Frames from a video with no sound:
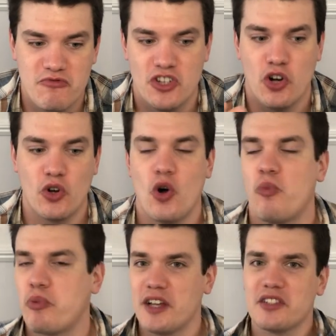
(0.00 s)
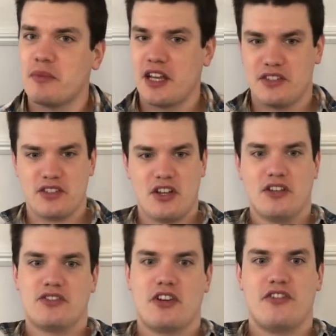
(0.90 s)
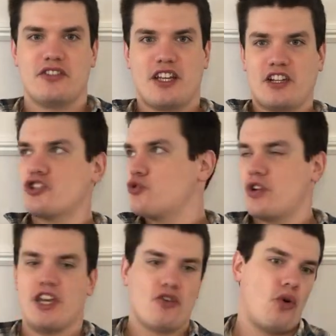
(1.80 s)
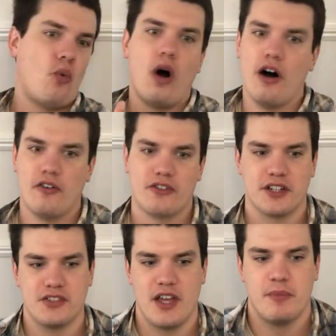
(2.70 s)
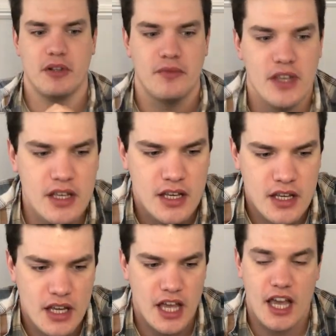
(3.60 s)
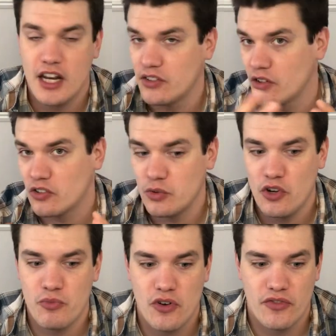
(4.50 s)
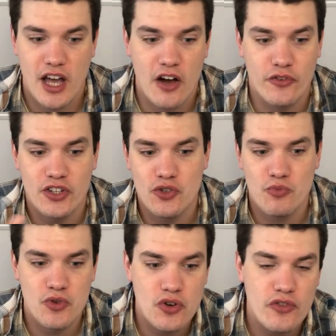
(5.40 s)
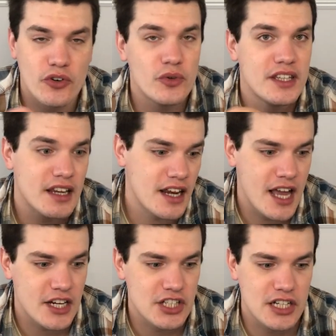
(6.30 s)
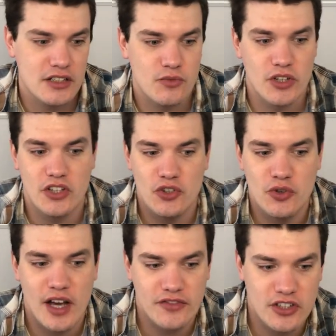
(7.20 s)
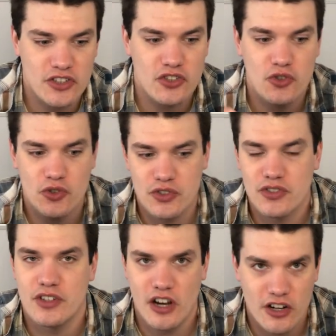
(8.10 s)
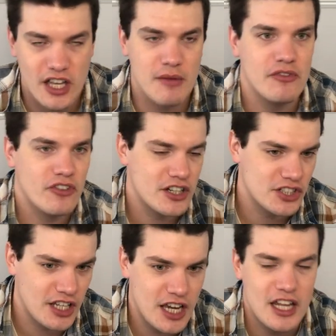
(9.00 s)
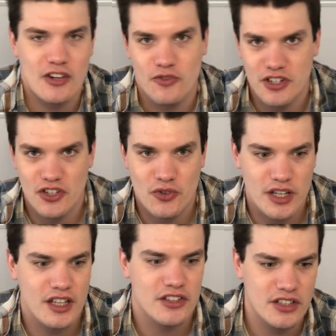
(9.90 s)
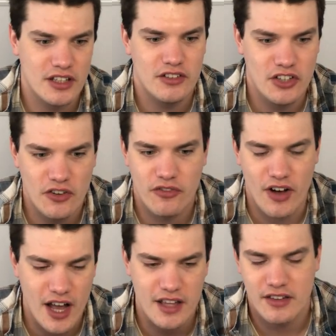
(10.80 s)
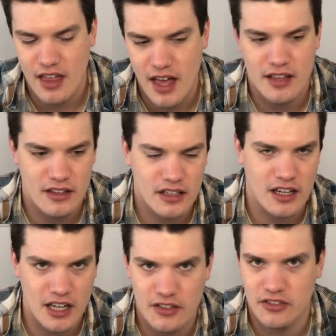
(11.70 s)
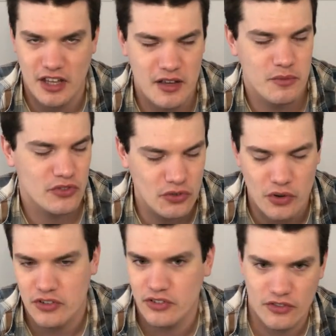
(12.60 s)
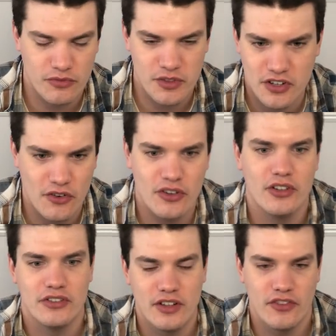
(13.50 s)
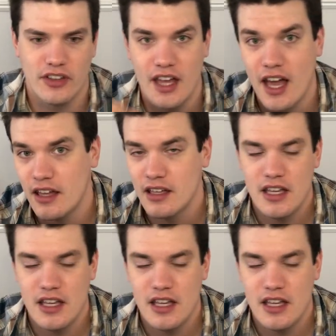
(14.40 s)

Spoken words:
go press up against a solid surface, like a tree or a wall, for example. And as long as we don't move. Now, if we do move or we take an action, we do have to use our camouflage again and redo it to, find that kind of same source of material and stuff like that